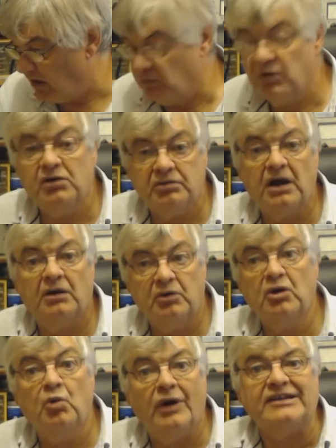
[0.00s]
I
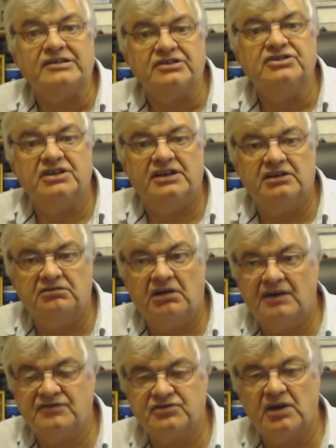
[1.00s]
will wait until it
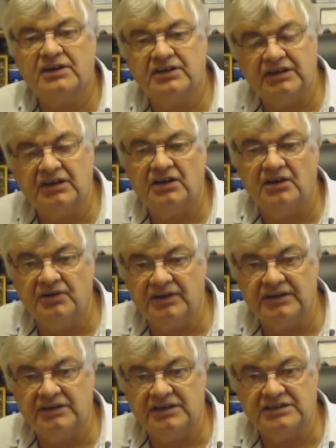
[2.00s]
arrives so I can include
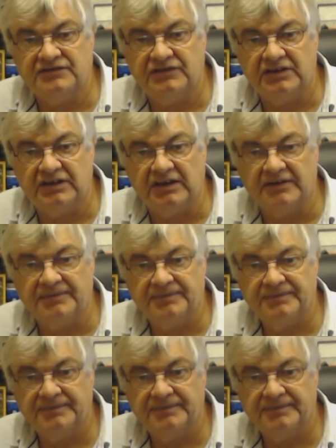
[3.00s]
it in this video.